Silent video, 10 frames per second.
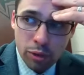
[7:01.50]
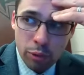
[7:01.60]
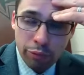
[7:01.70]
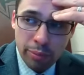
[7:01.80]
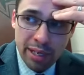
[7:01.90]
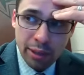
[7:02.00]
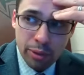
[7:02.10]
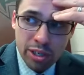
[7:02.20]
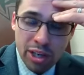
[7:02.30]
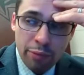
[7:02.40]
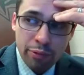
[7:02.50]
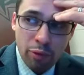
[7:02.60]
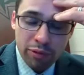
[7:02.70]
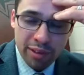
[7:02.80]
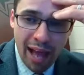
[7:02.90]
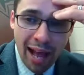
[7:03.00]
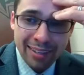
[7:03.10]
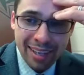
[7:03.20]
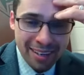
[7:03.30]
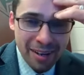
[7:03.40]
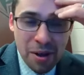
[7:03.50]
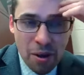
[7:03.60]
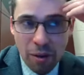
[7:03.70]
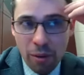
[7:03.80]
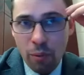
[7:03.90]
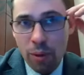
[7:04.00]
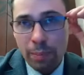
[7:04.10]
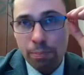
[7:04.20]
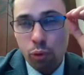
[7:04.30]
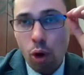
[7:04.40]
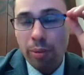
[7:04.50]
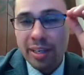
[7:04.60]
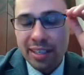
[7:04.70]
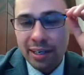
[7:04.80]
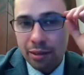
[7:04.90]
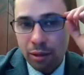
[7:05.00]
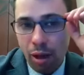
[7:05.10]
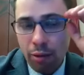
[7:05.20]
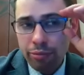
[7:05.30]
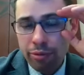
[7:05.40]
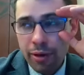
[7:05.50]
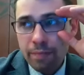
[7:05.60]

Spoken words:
so for me, there was stuff involved in that we probably didn't love,